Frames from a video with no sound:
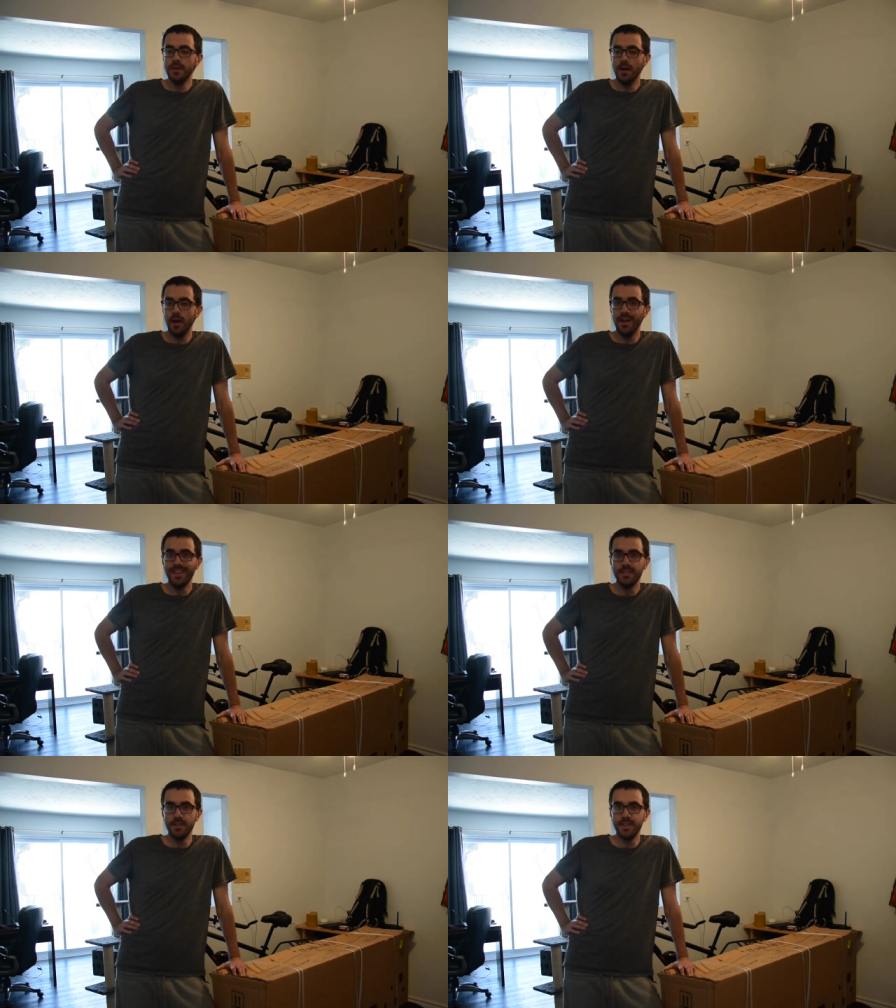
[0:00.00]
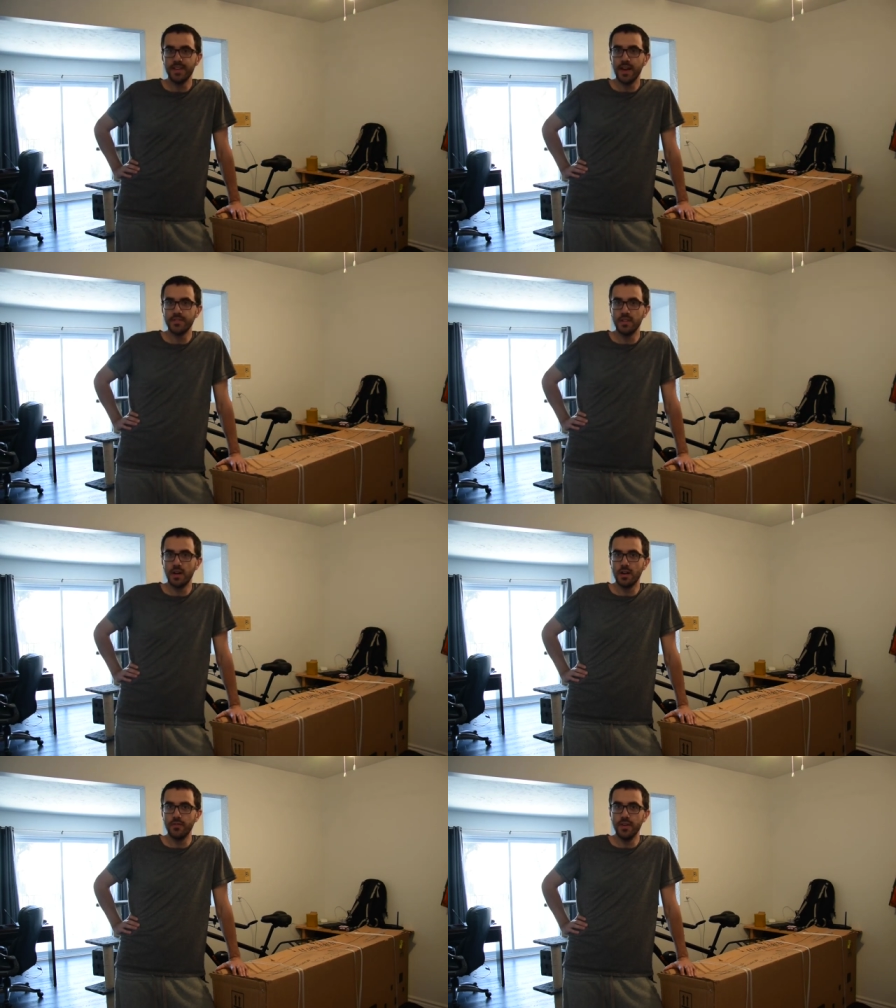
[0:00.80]
uh, hilly, it has a
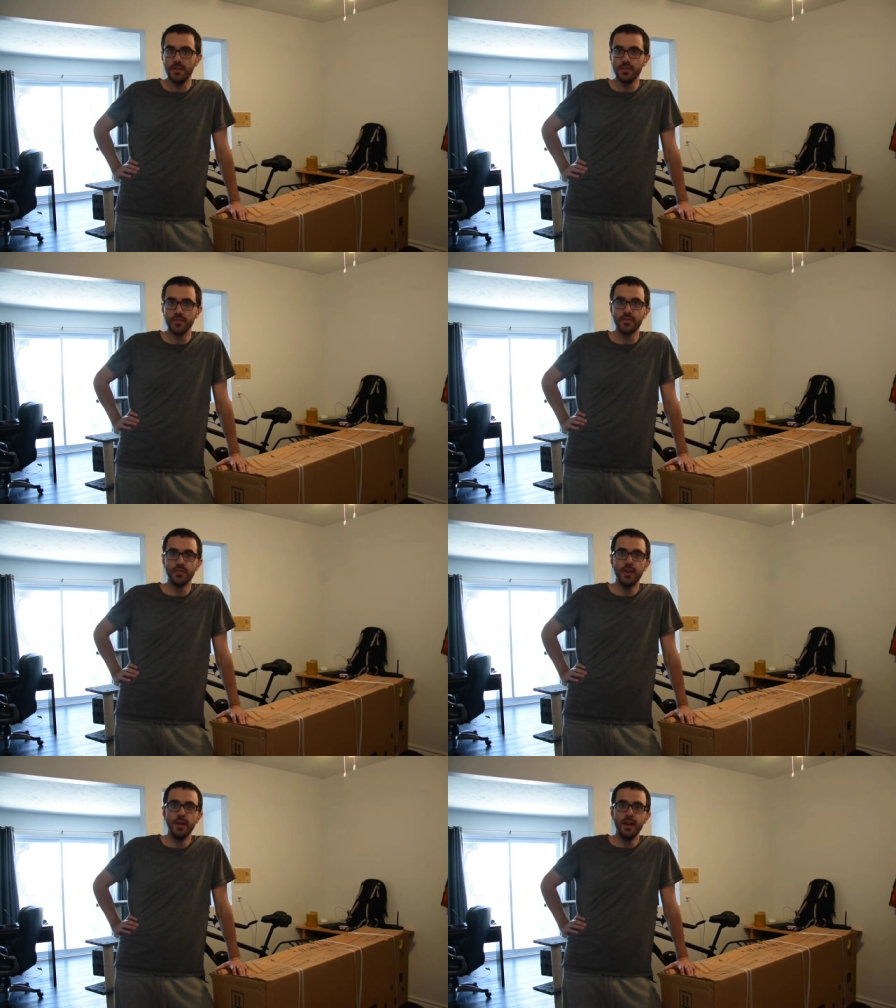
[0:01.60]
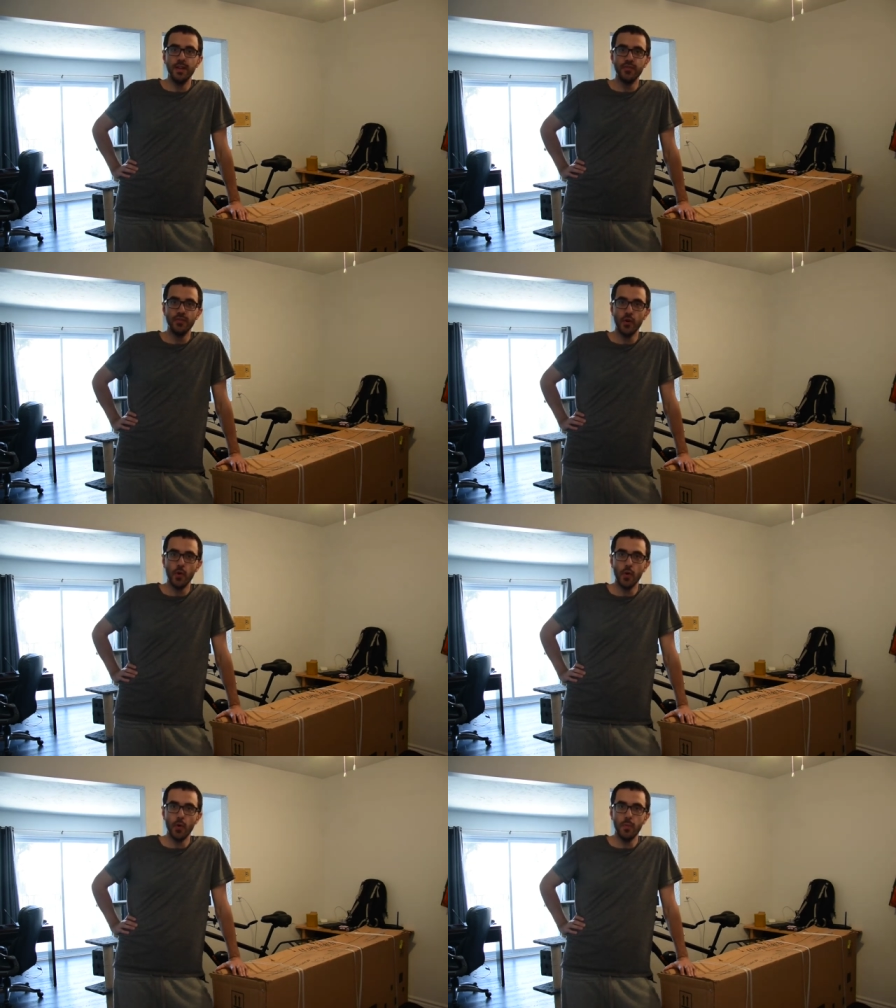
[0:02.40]
lot of hills and
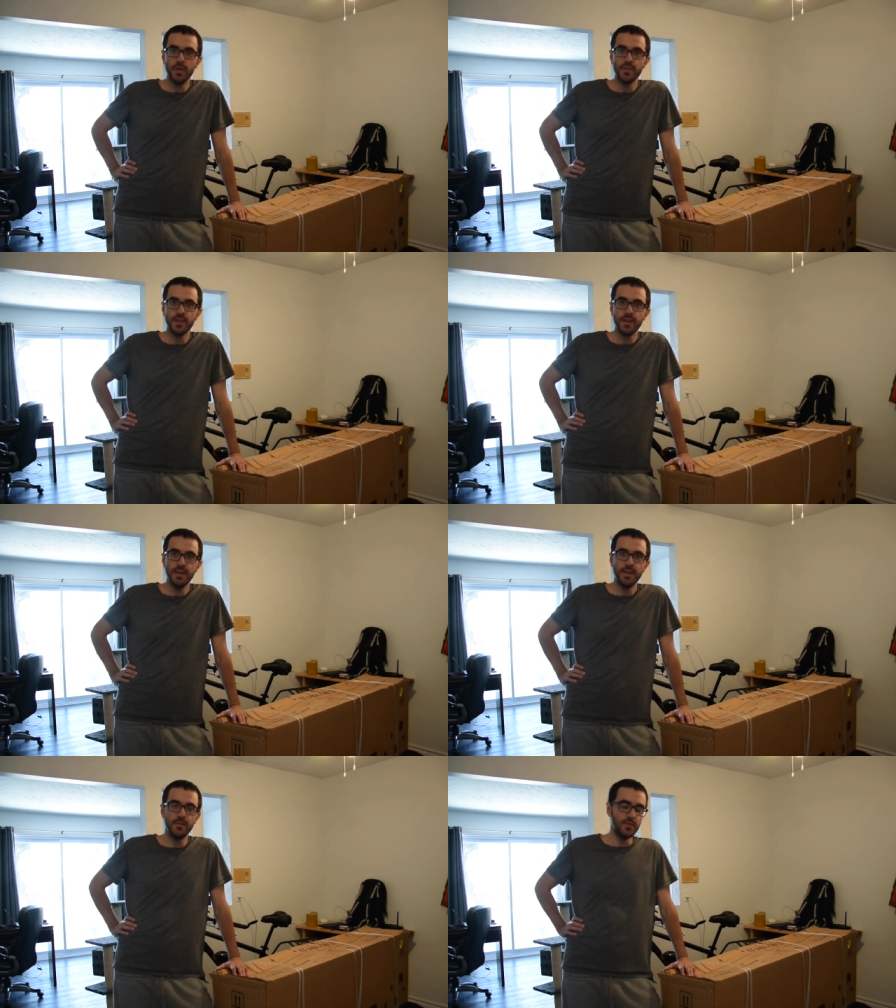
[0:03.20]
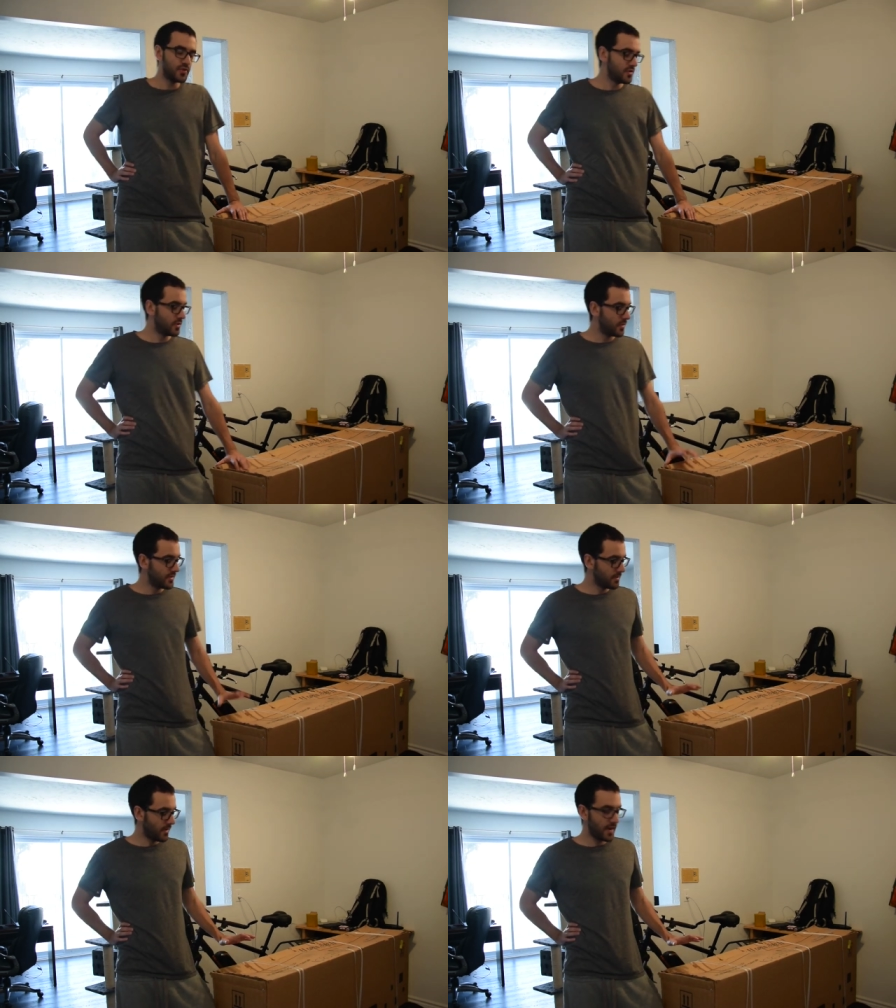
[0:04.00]
so basically the,
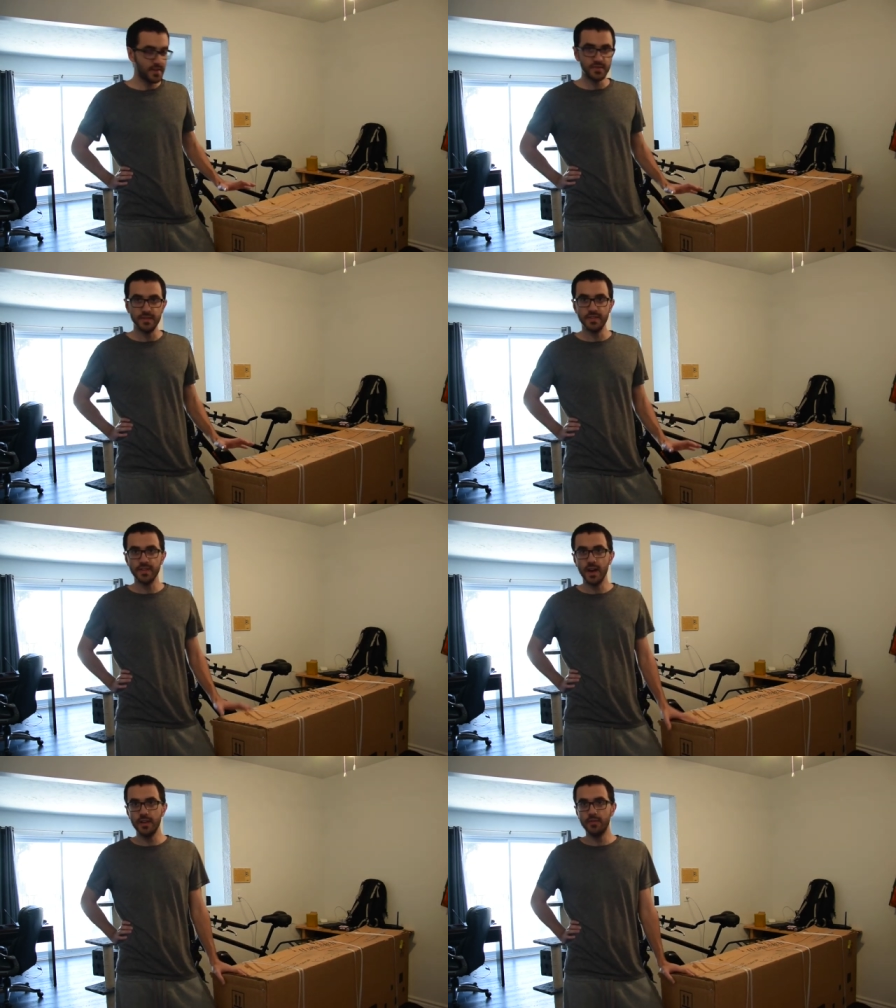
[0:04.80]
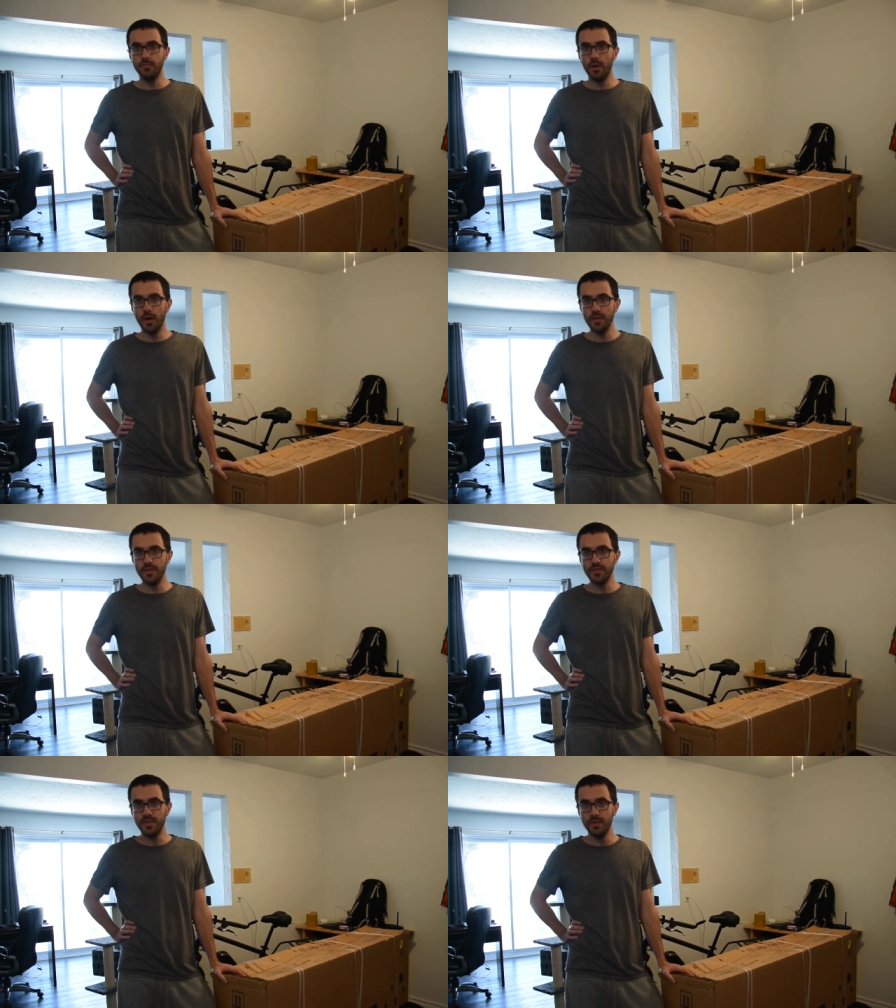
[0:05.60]
reason why I decided to buy
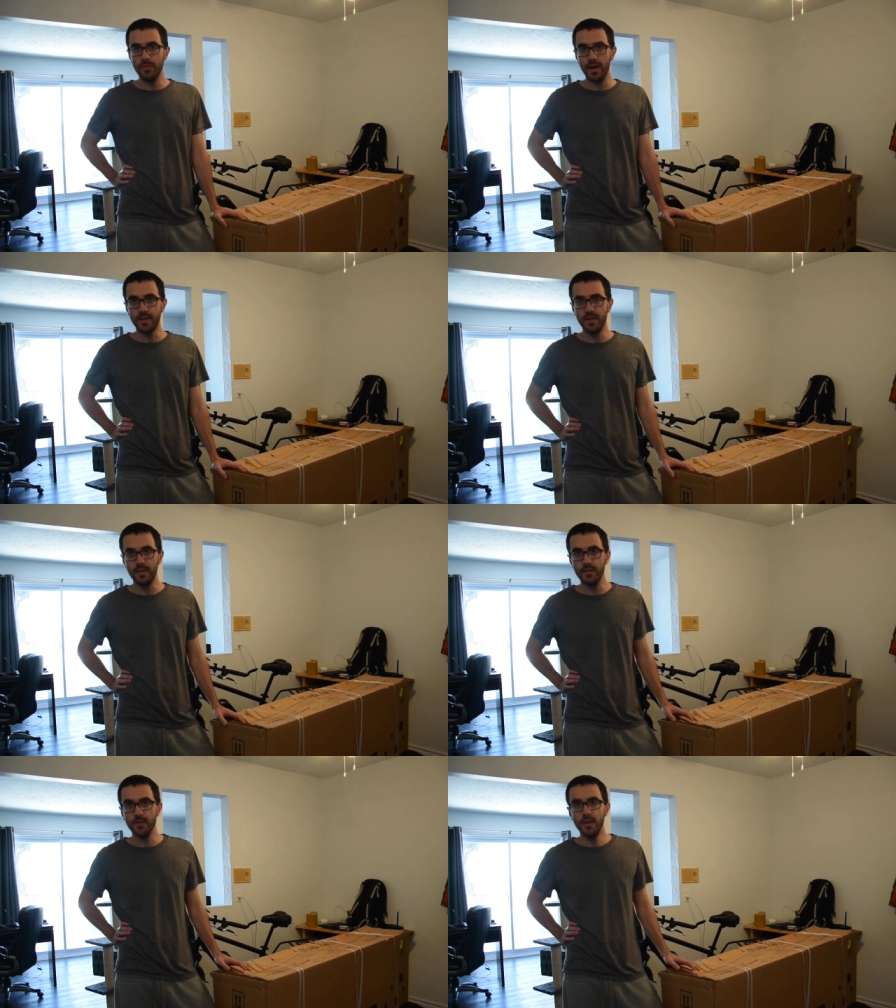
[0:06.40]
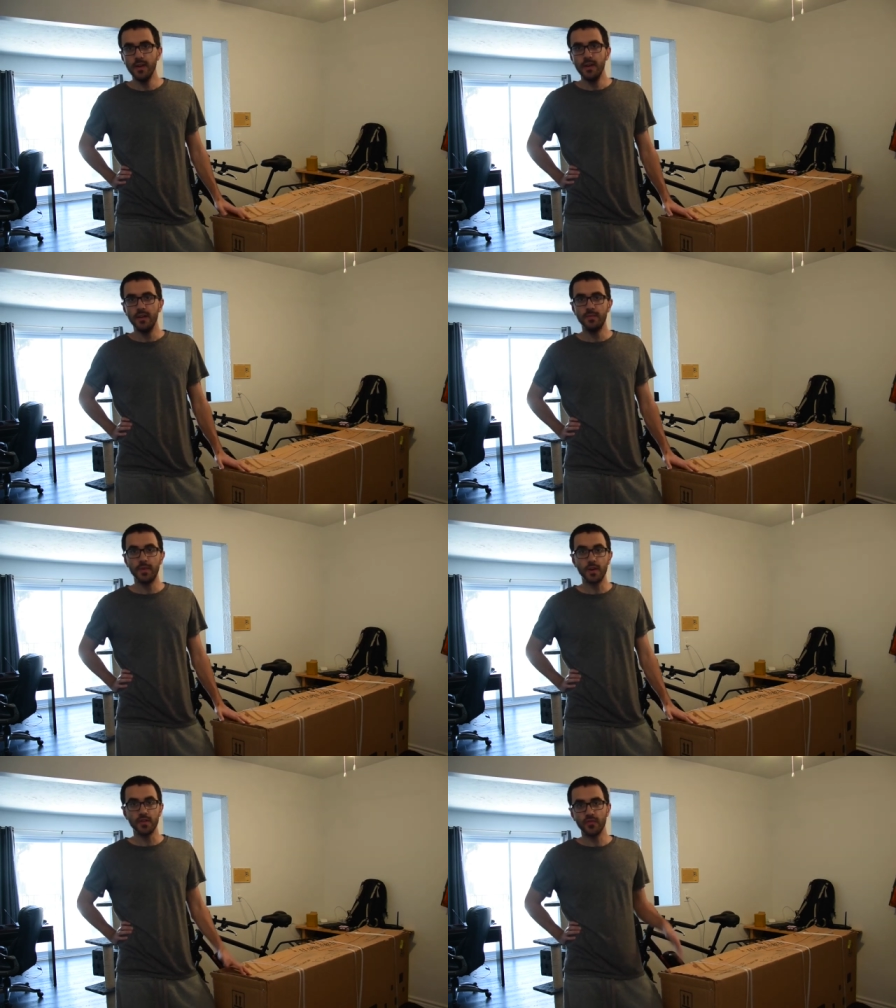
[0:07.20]
this e-bike here is
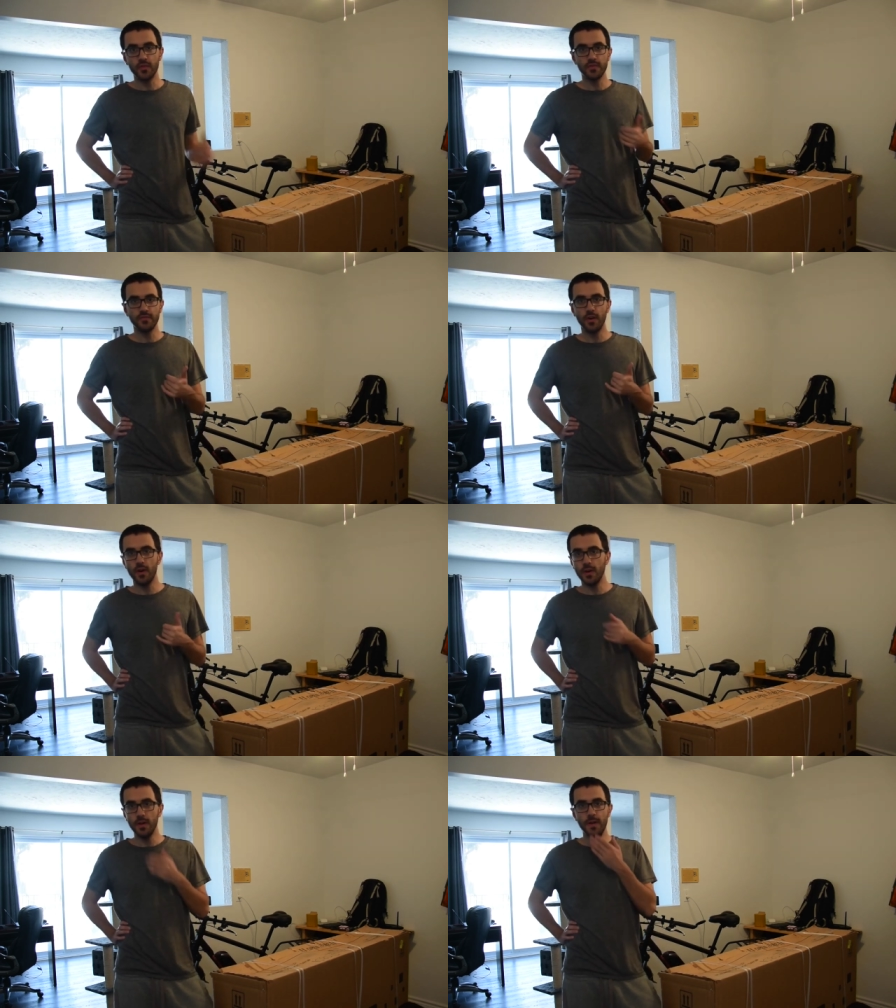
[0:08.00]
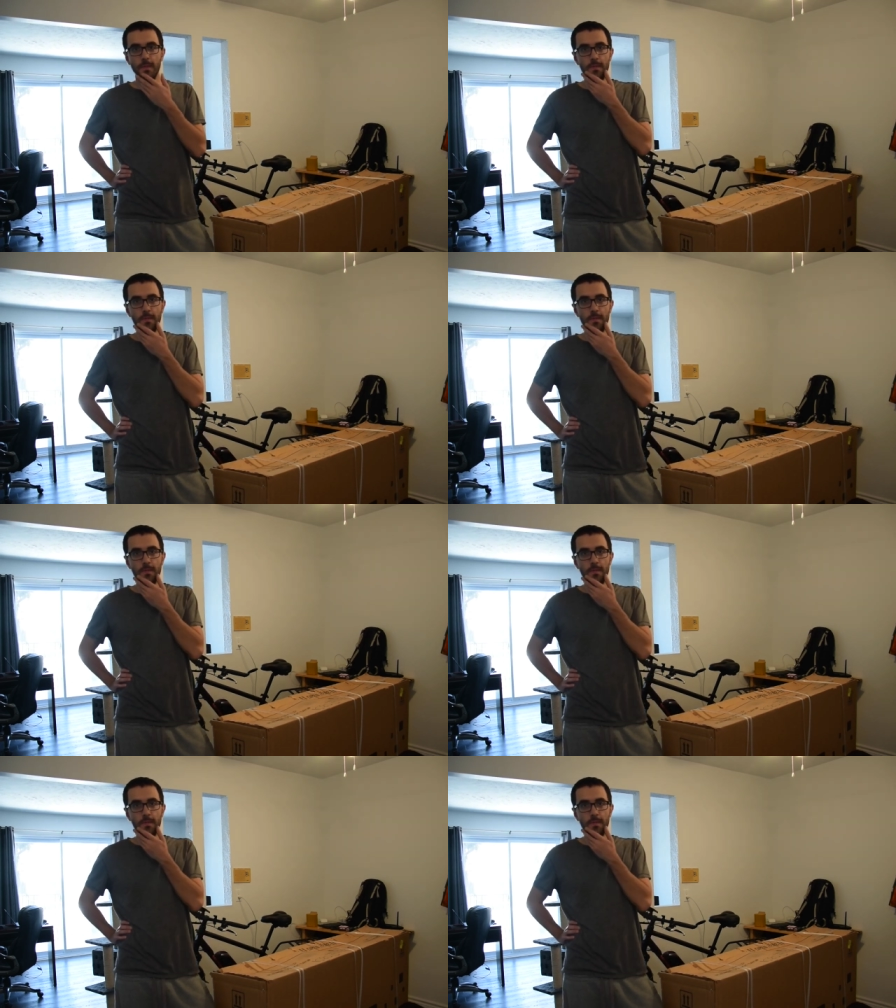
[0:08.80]
because first of all